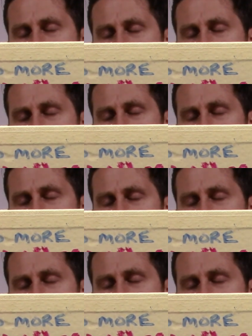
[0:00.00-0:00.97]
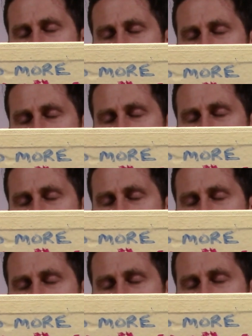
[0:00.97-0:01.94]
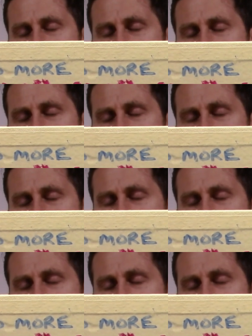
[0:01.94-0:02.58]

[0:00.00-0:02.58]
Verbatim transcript: a slant on things, which is also wrong.